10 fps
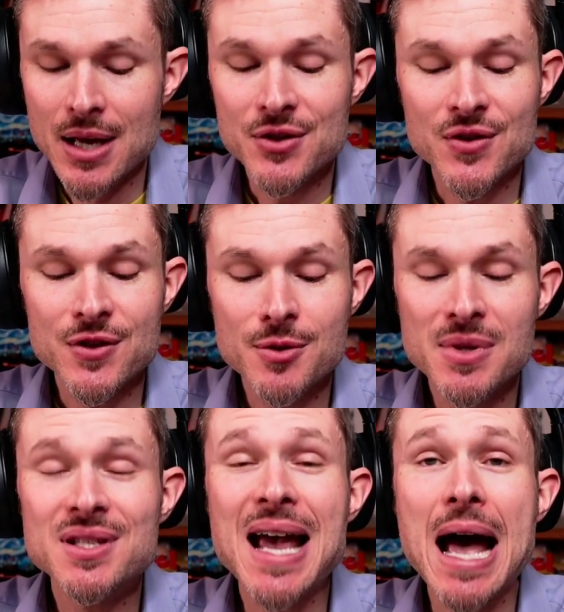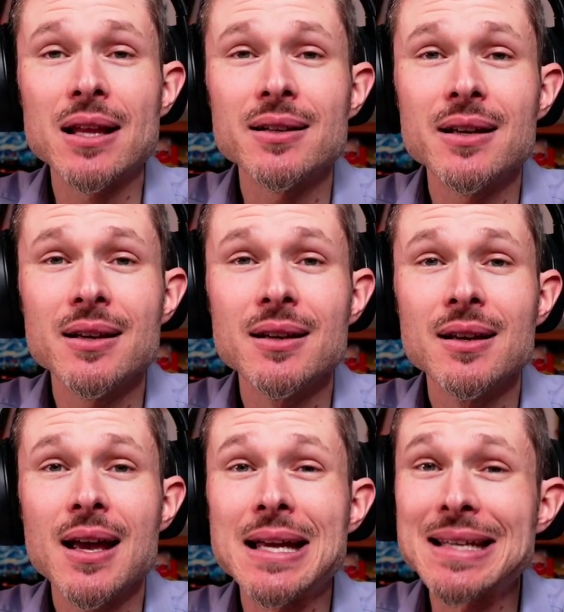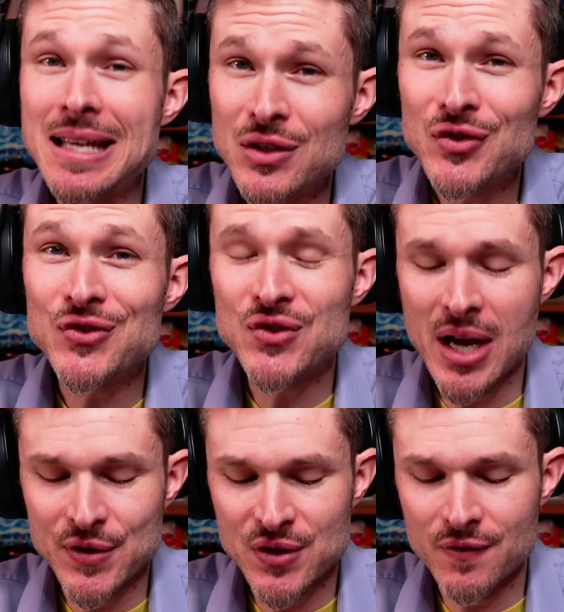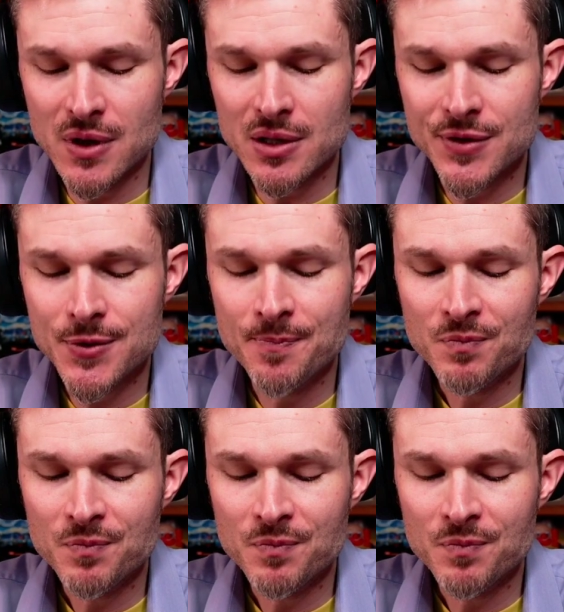sentimentality, and indecisiveness.